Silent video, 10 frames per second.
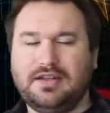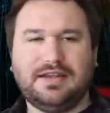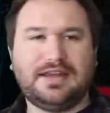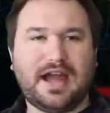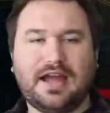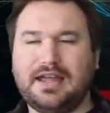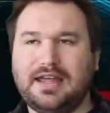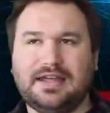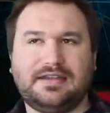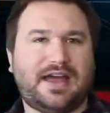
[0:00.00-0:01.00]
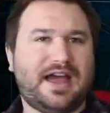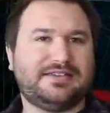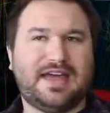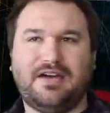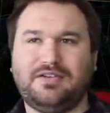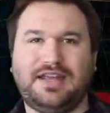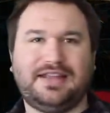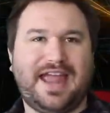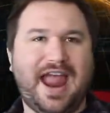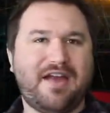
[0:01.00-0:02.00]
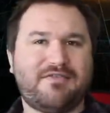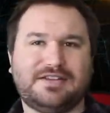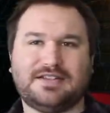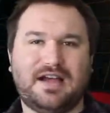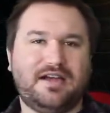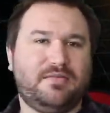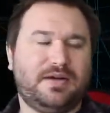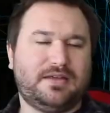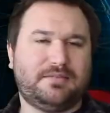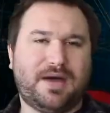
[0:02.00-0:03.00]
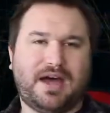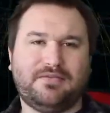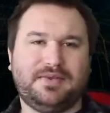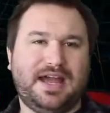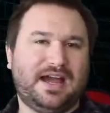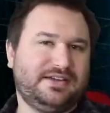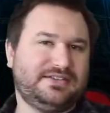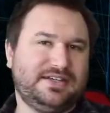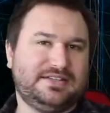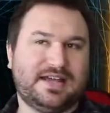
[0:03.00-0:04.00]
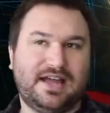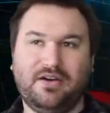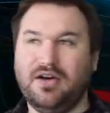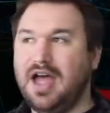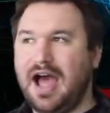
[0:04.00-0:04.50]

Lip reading: The guy has held nearly every title apart from the IC title,